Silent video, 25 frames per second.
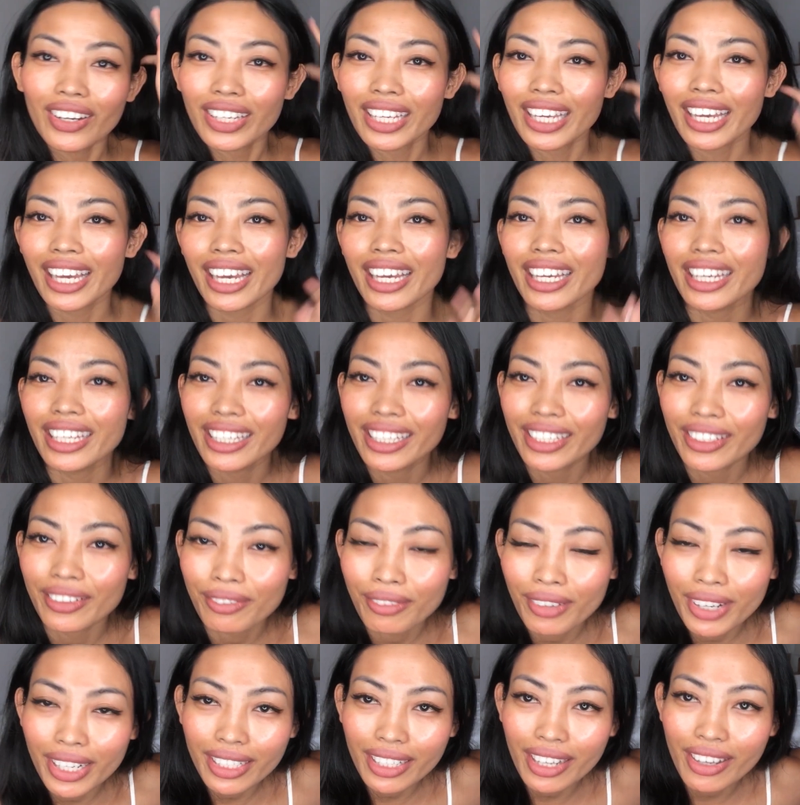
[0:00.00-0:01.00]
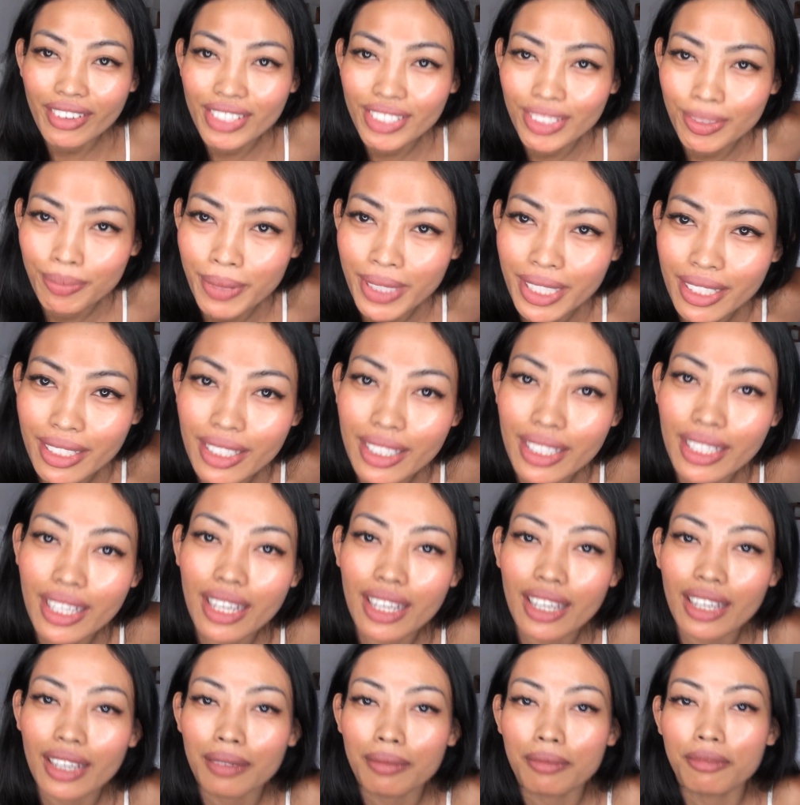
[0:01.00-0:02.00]
Okay, right now it's been
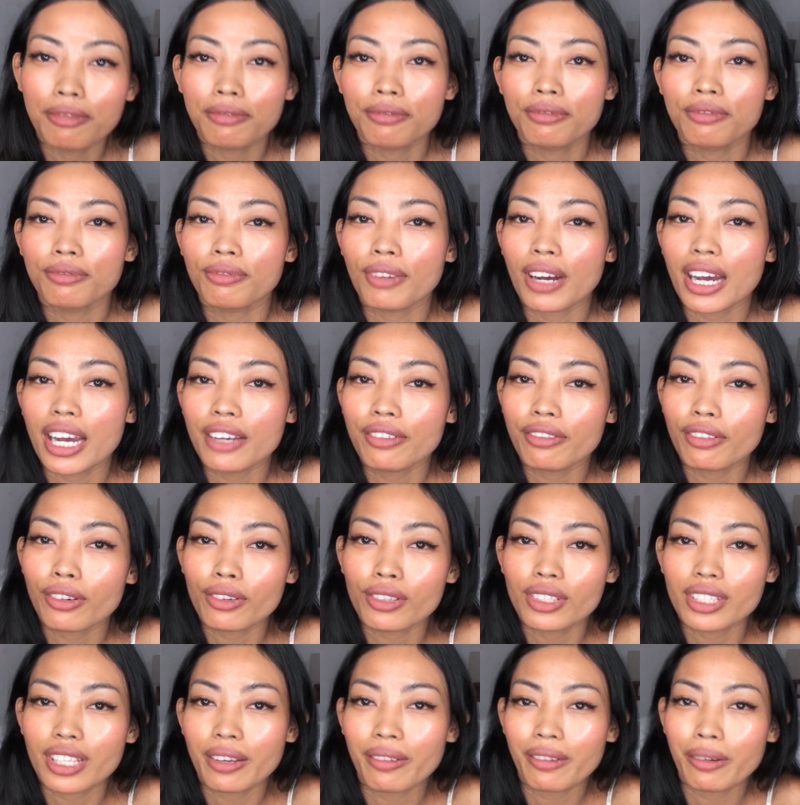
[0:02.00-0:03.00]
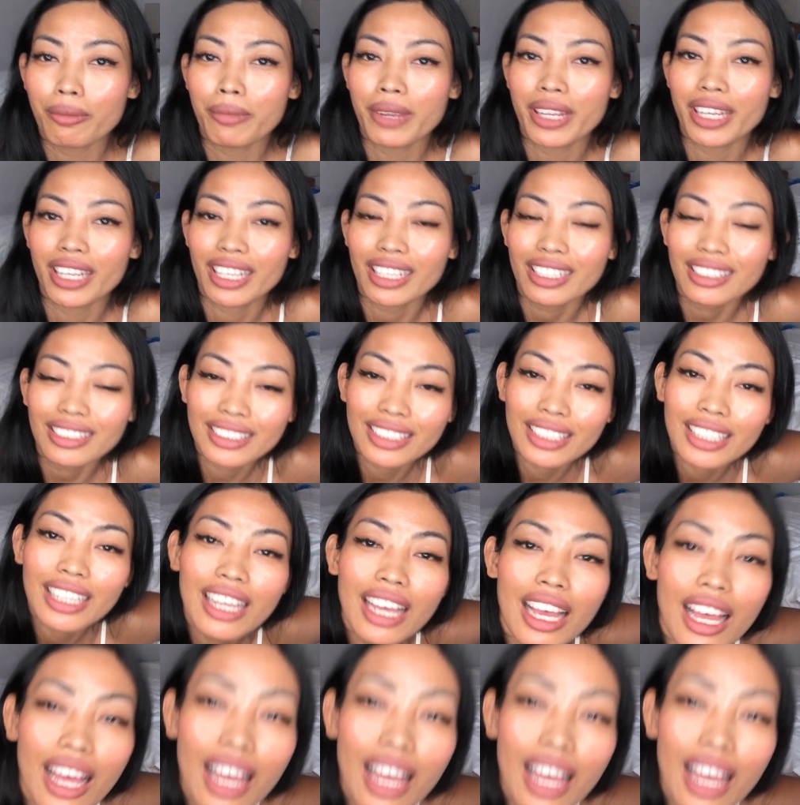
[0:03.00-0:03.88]
5 or 7 minutes,